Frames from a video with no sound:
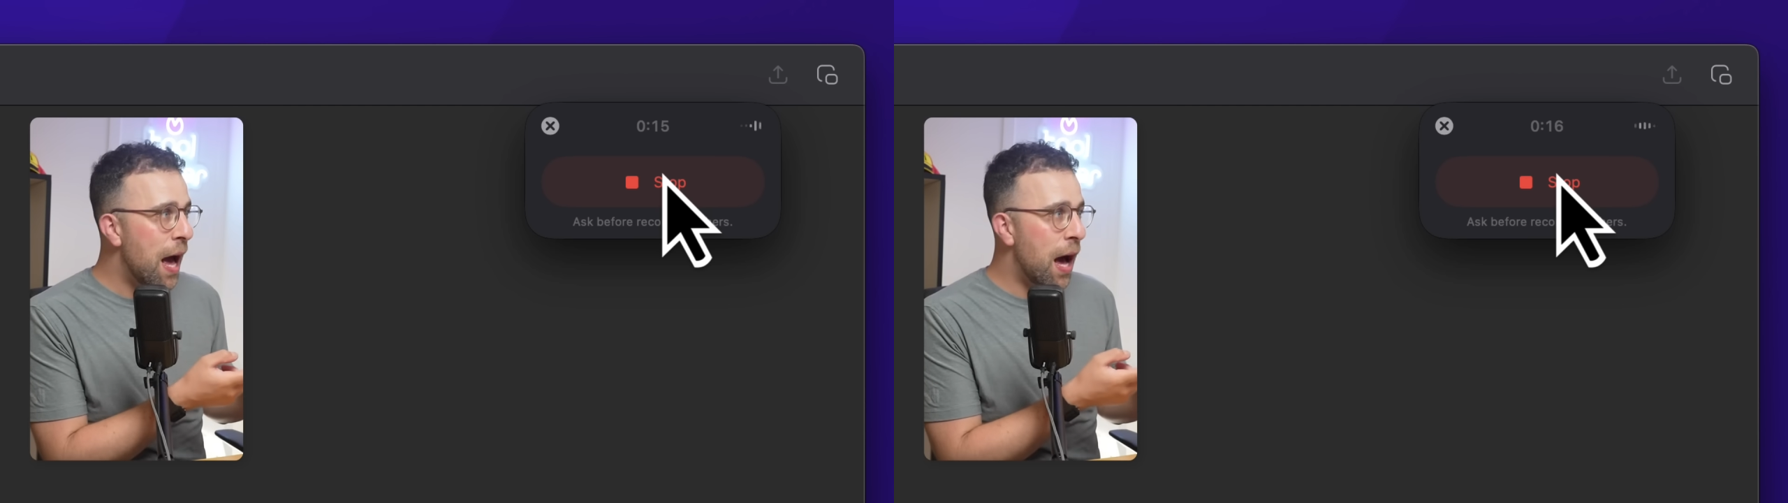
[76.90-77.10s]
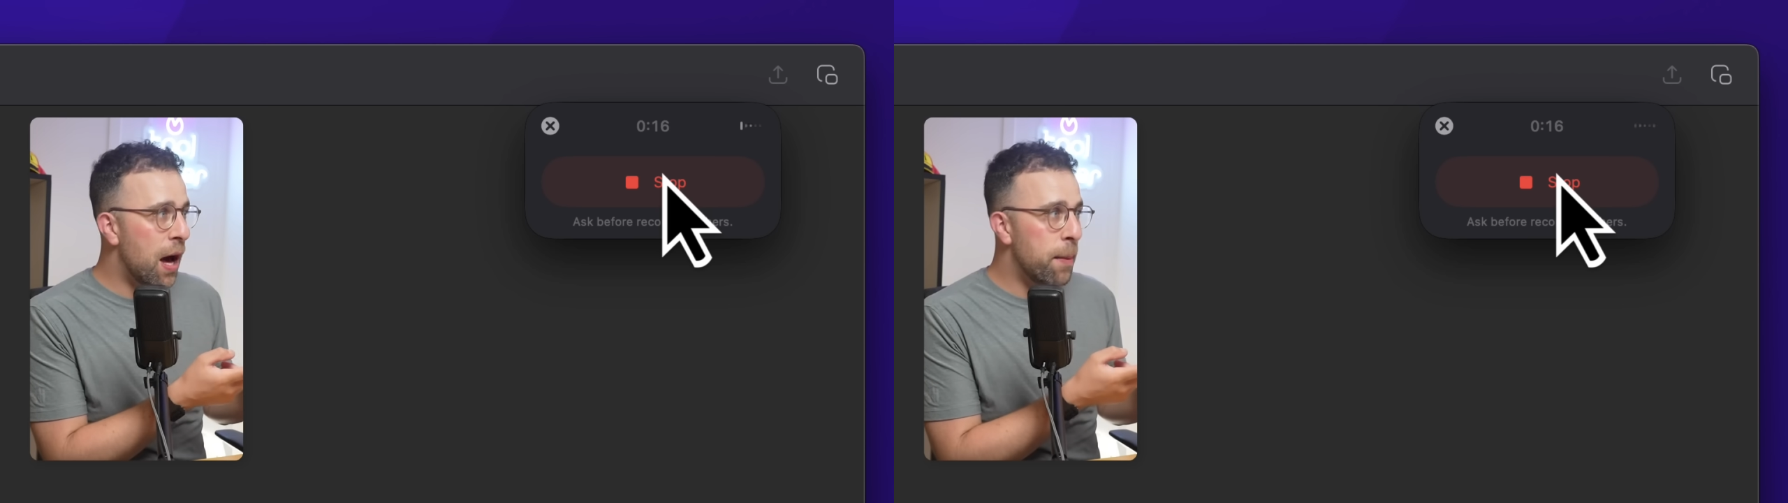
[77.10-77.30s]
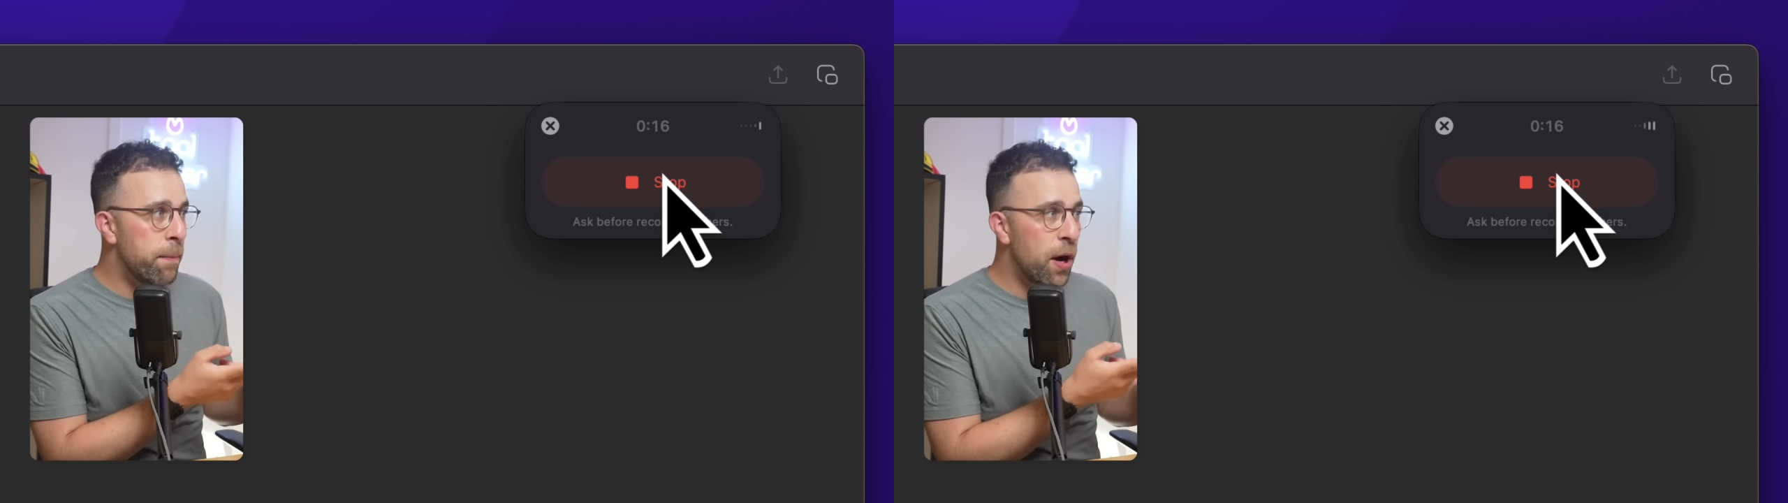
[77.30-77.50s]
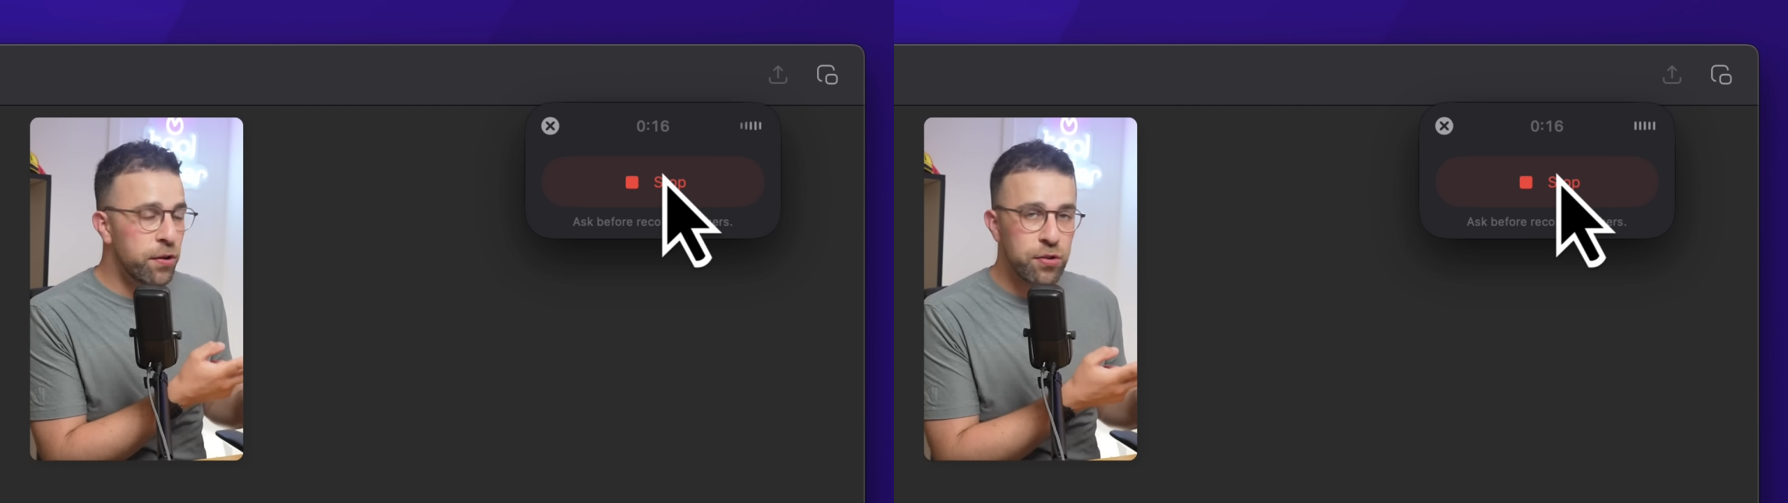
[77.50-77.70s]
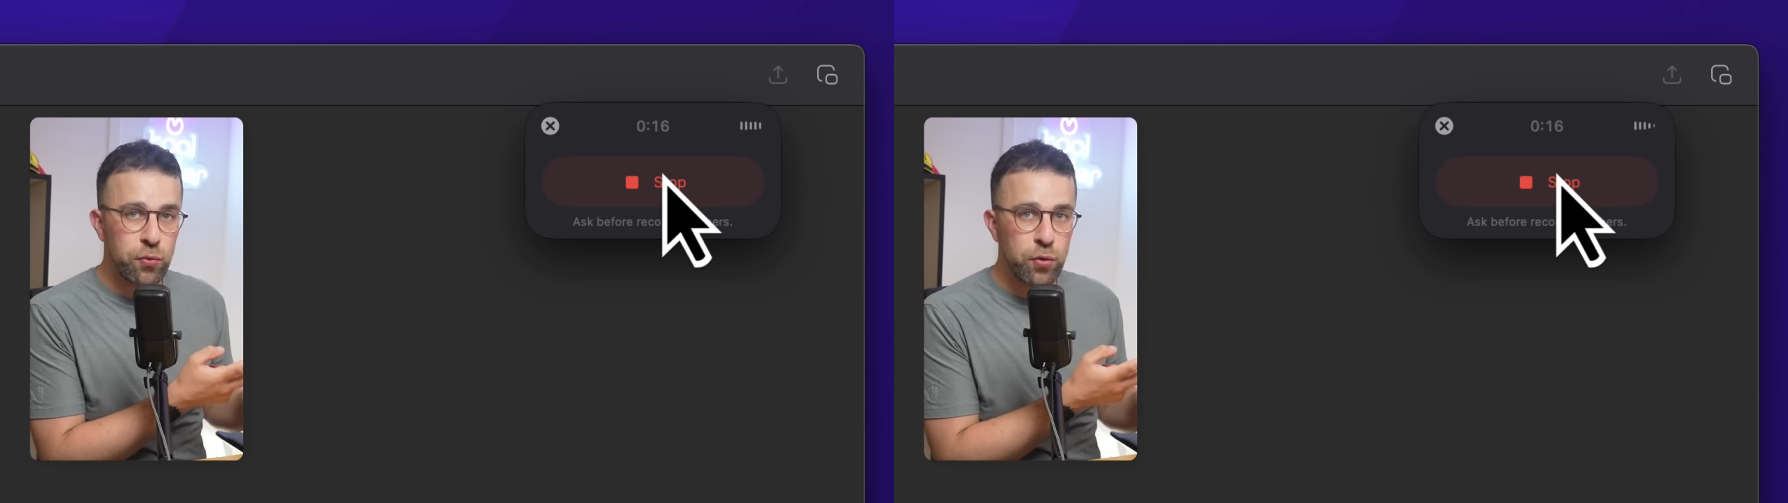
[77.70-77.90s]
uh,
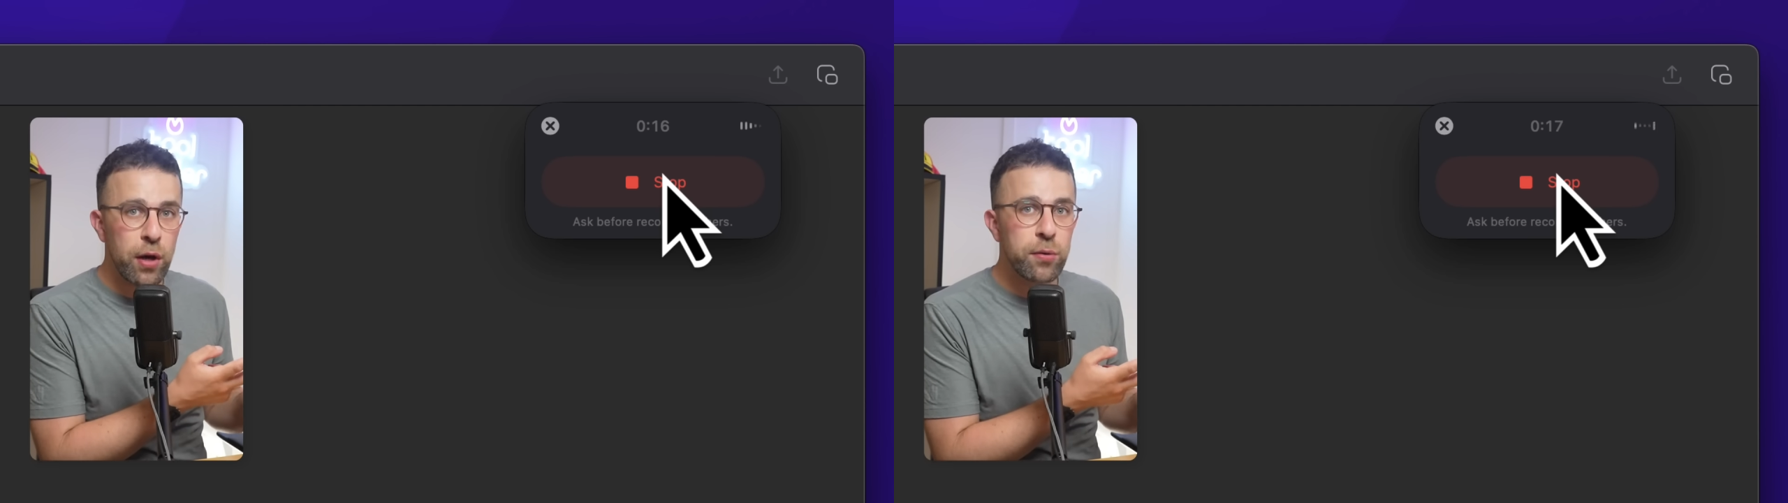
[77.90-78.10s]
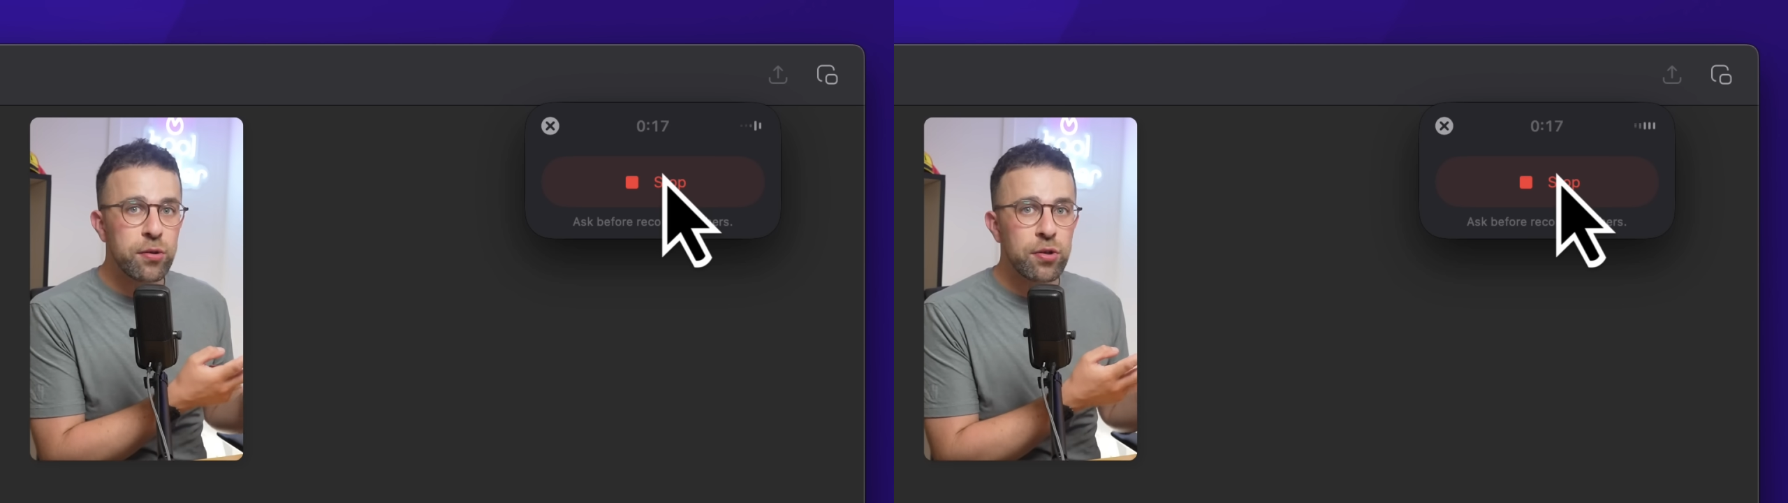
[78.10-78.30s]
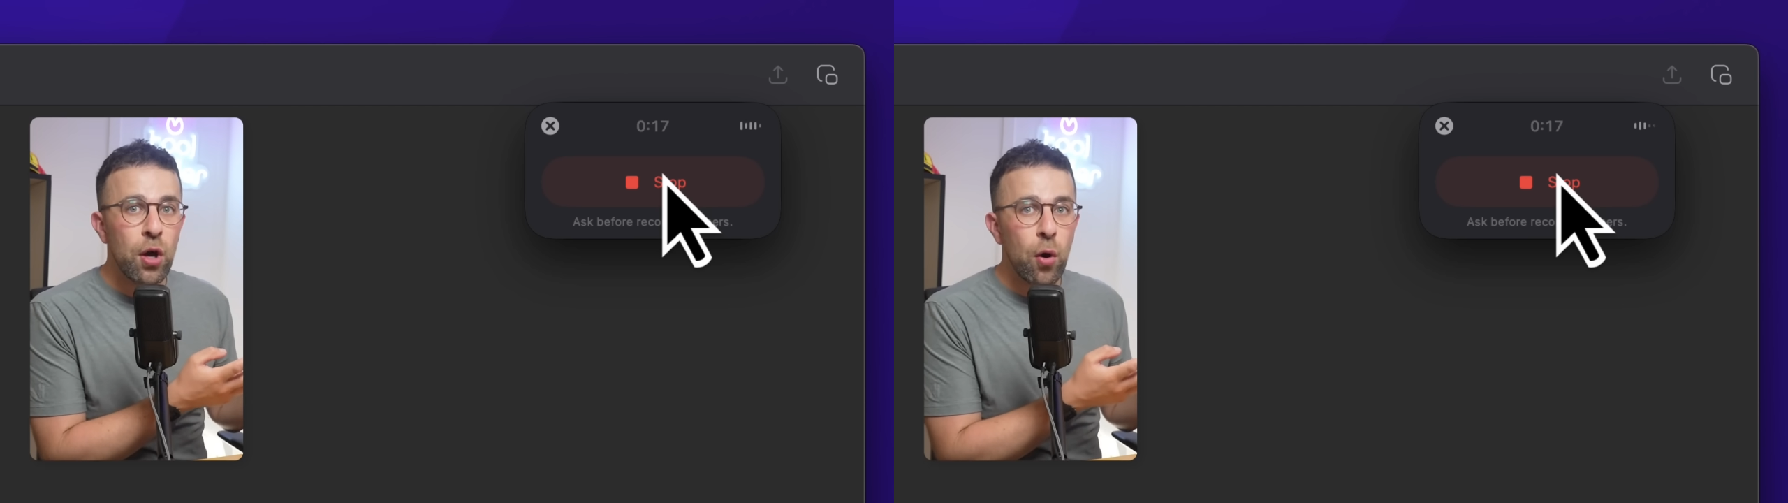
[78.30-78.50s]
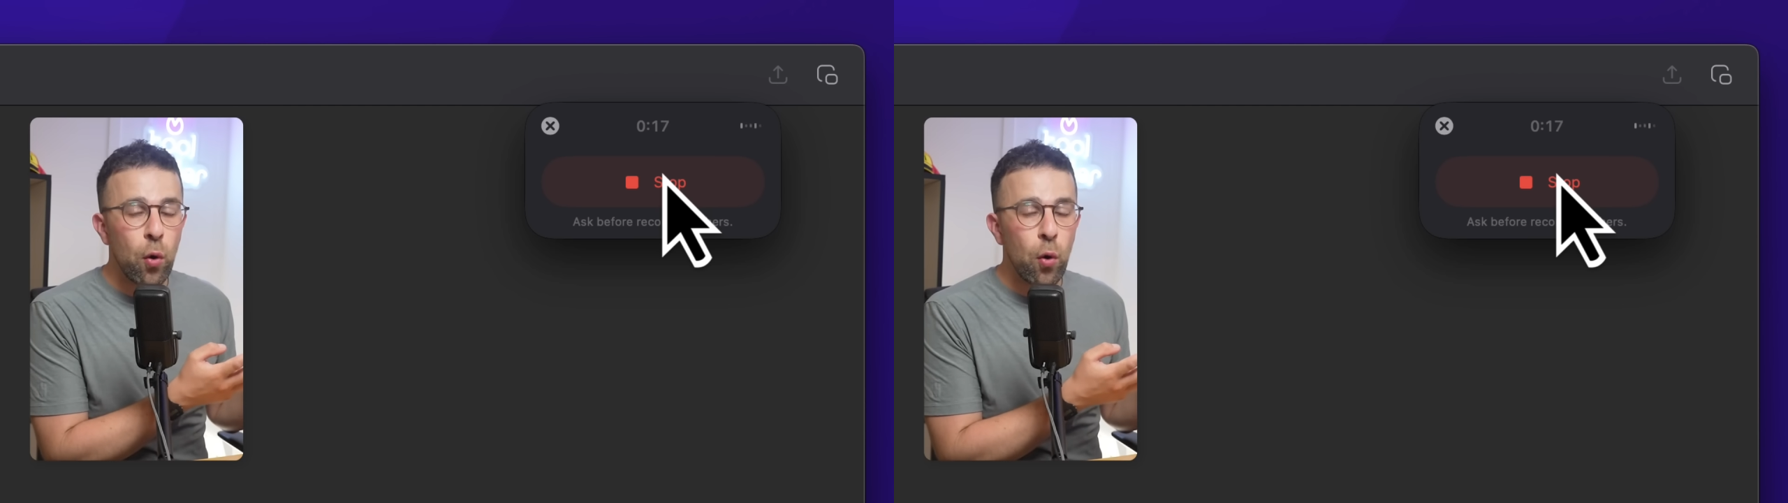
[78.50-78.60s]
personal notes,